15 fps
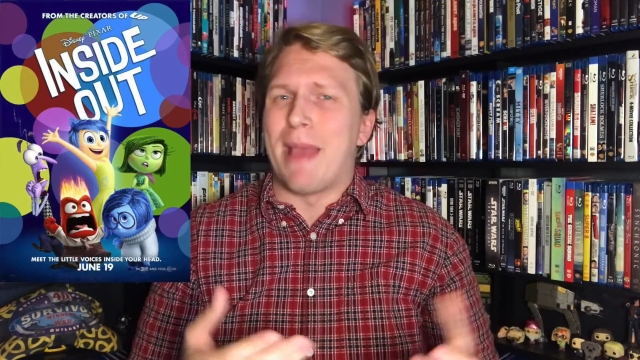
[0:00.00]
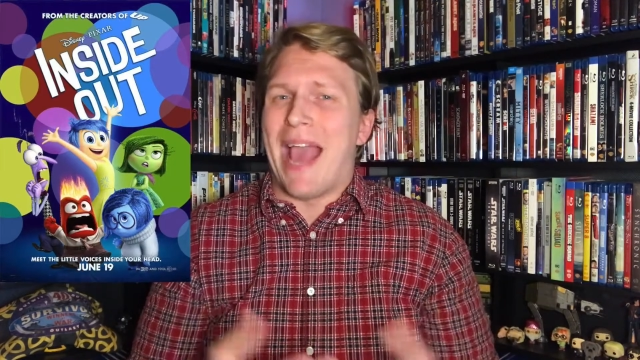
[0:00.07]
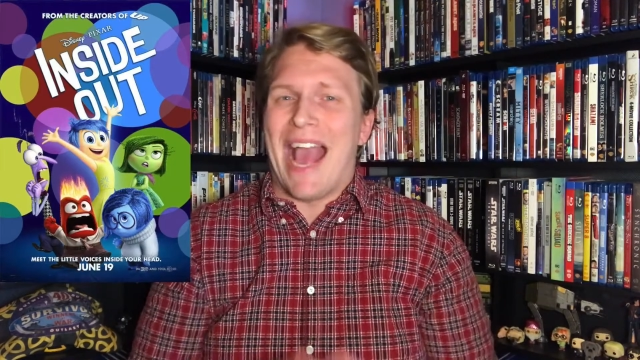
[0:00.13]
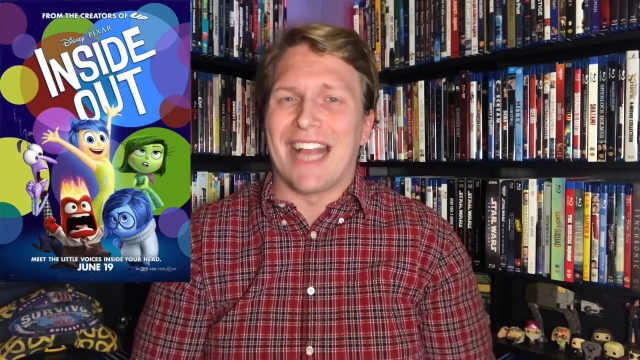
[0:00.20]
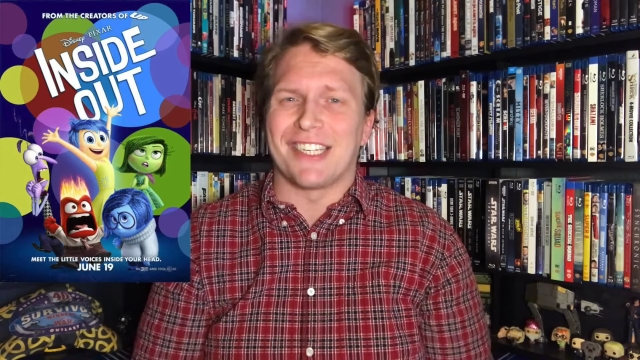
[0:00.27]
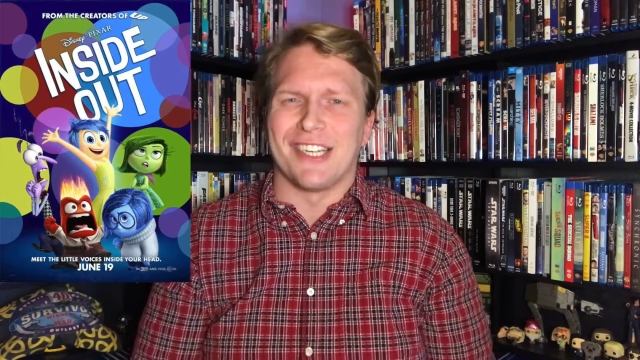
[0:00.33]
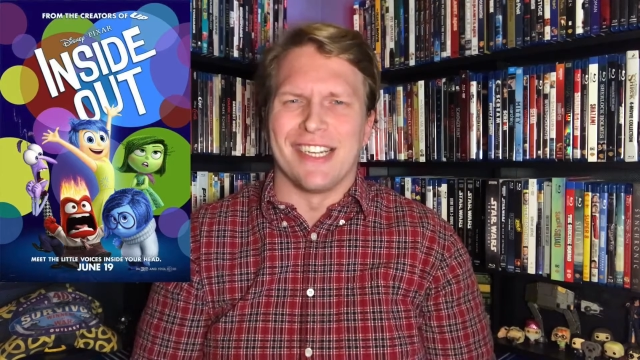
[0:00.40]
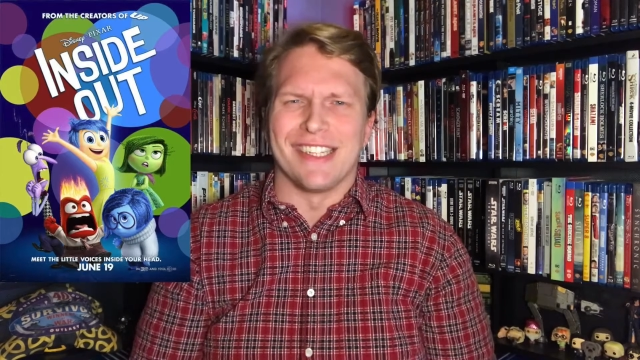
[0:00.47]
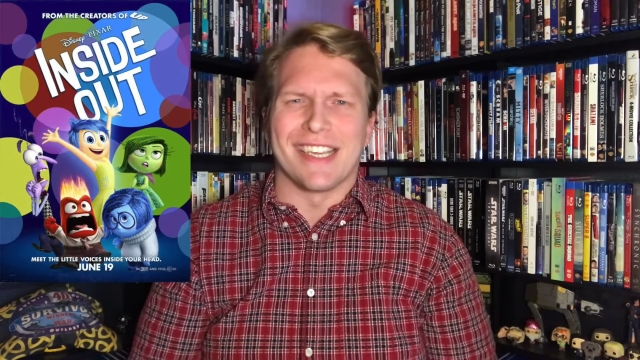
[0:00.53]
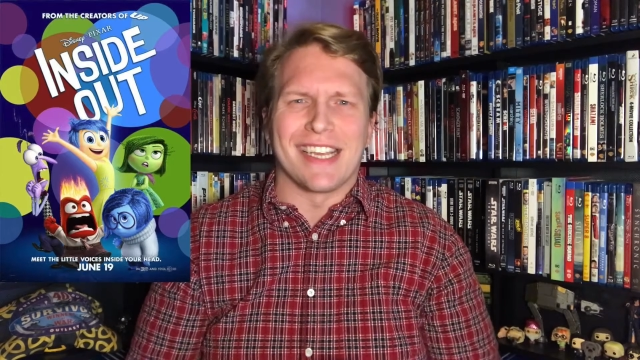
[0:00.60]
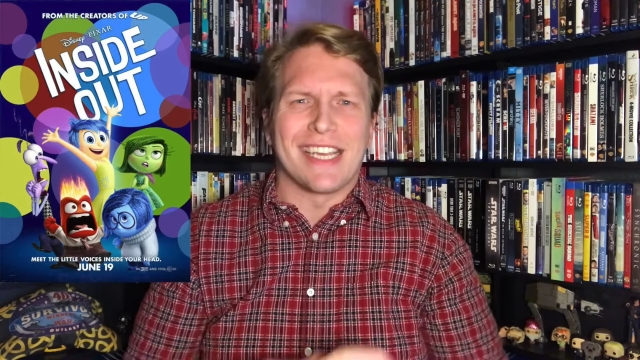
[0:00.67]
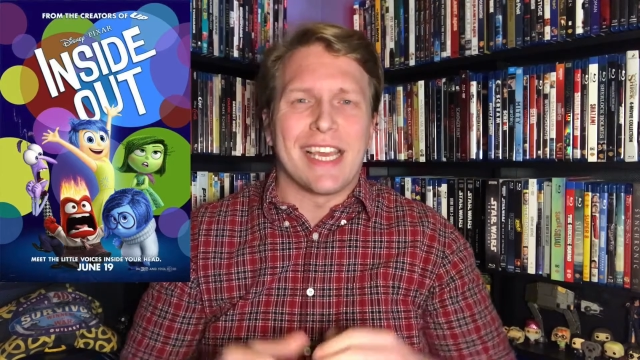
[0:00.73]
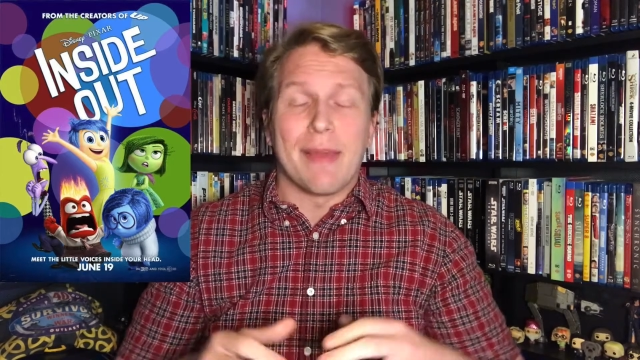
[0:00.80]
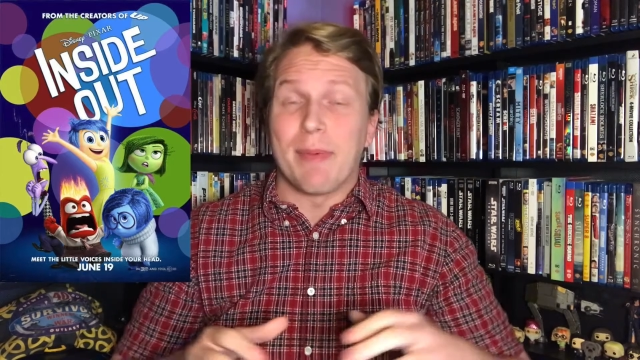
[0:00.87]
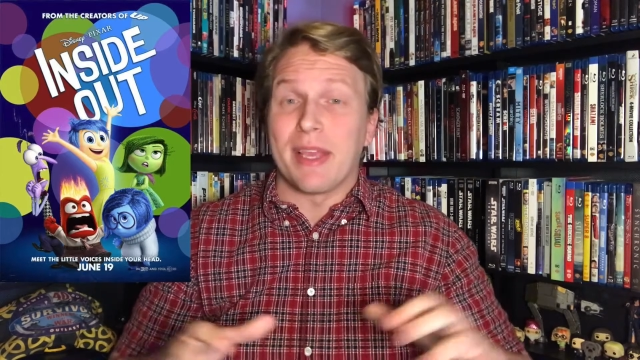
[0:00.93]
passions
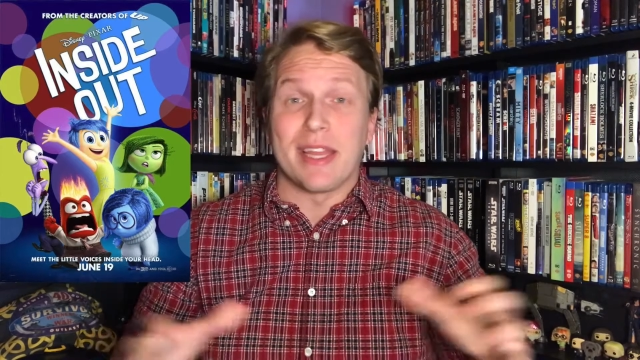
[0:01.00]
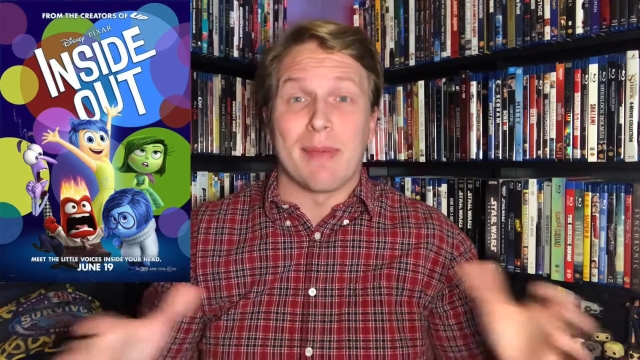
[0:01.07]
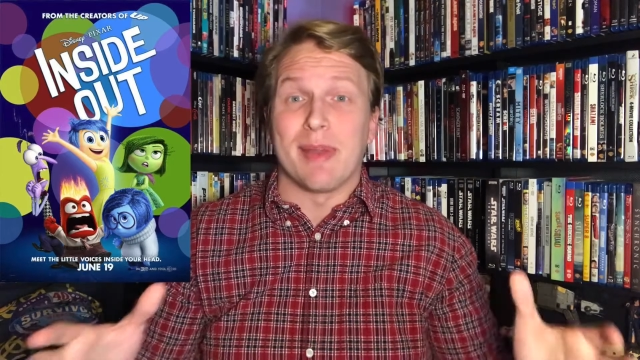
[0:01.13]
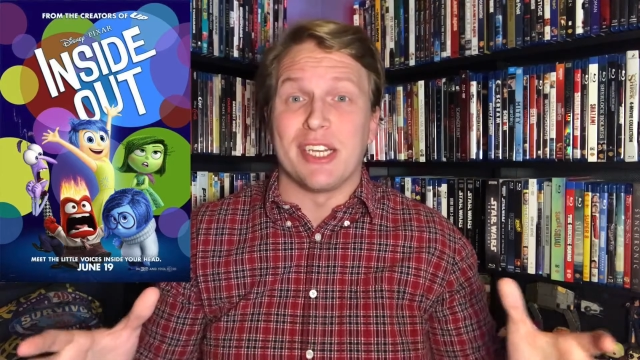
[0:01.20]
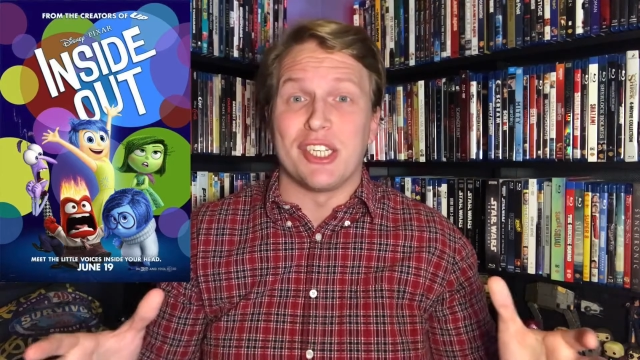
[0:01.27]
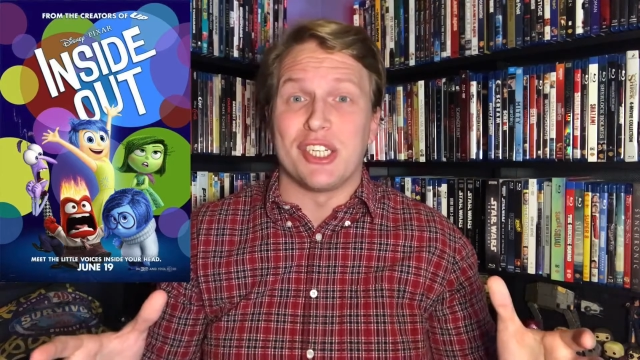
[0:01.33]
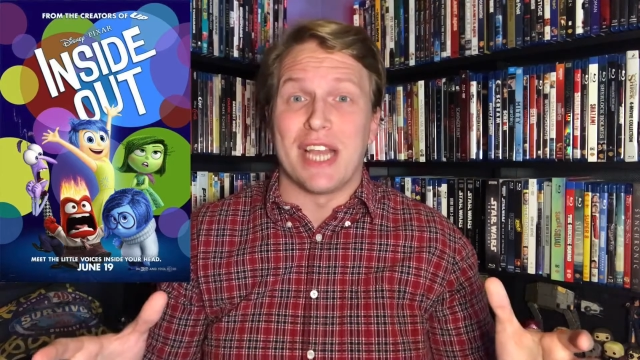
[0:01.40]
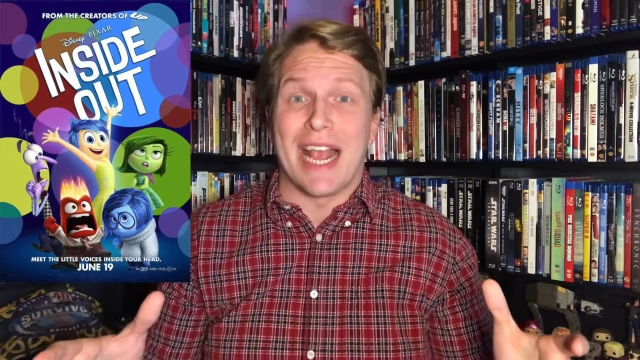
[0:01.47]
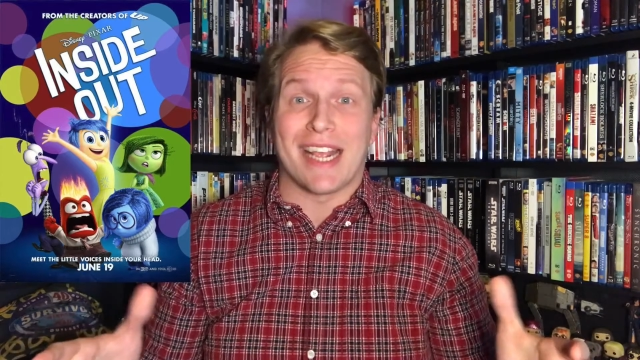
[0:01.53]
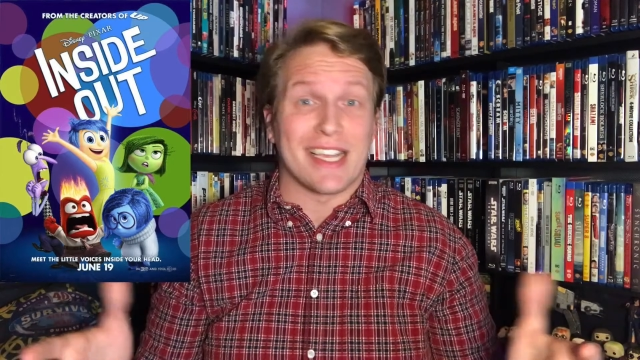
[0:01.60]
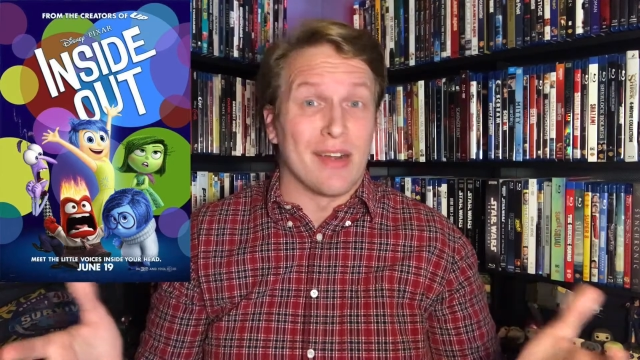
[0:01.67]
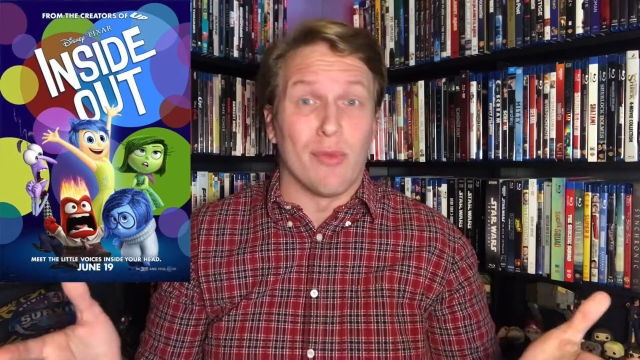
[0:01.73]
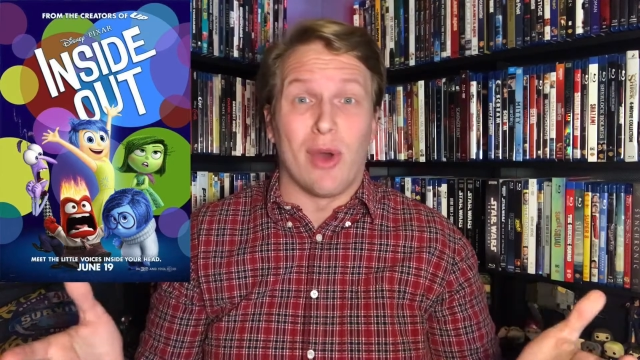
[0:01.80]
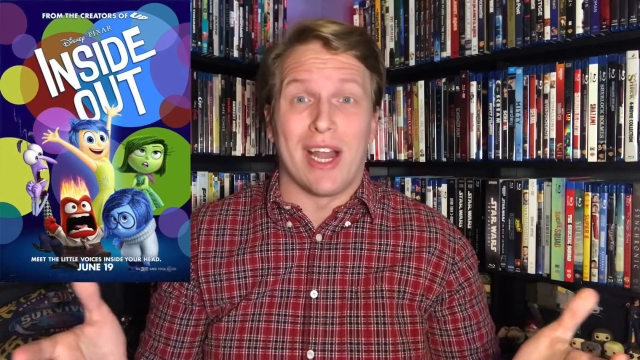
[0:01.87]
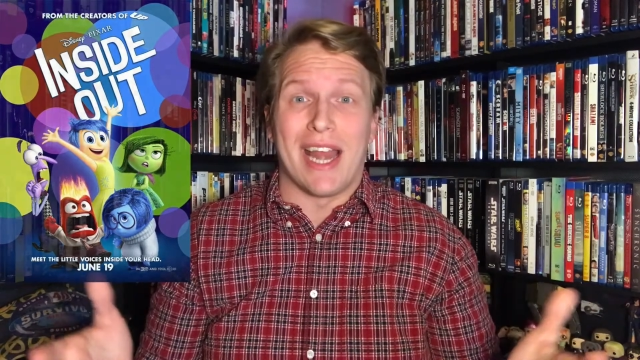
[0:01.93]
and keeping them in
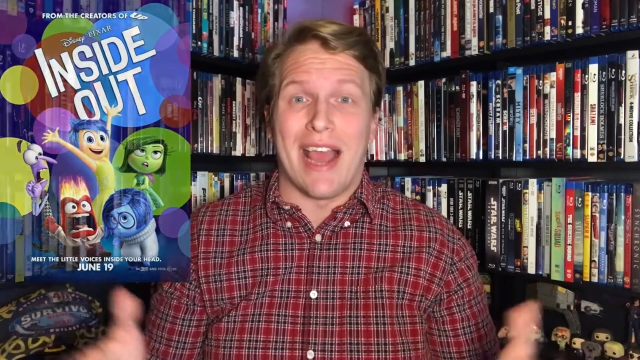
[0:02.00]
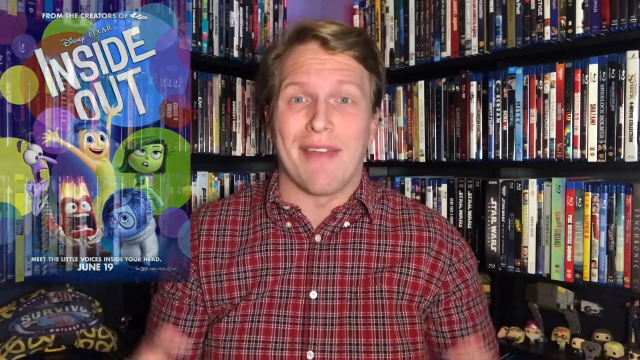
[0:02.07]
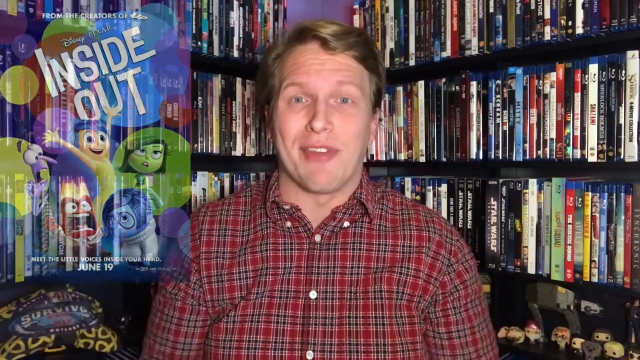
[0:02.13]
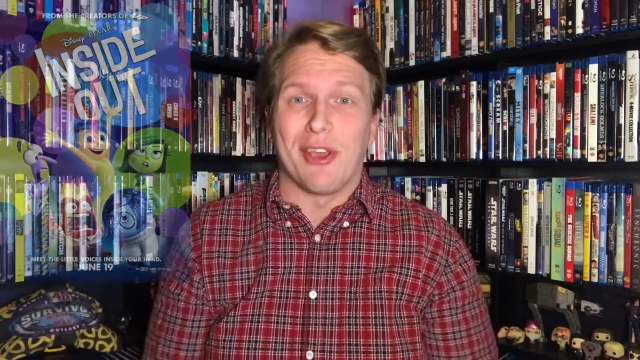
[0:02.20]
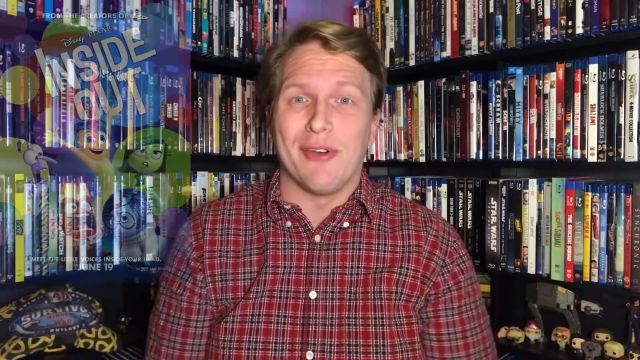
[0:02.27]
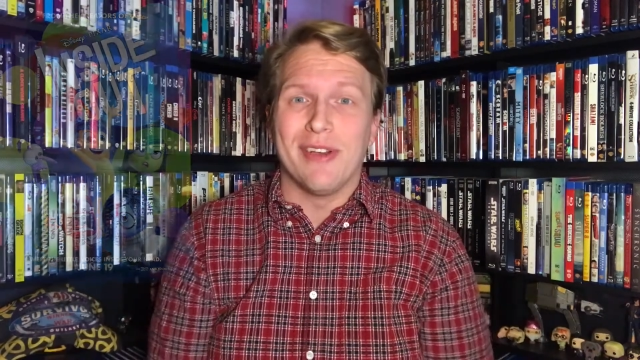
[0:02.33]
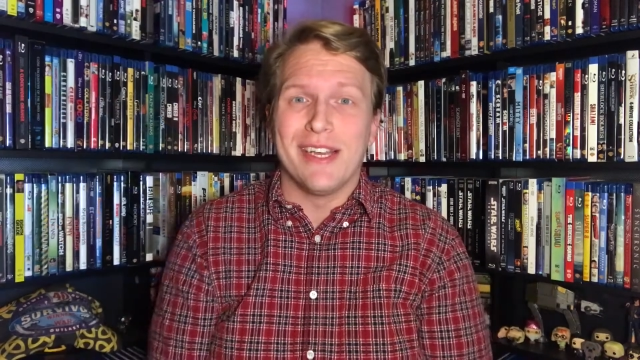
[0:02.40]
check and what have you.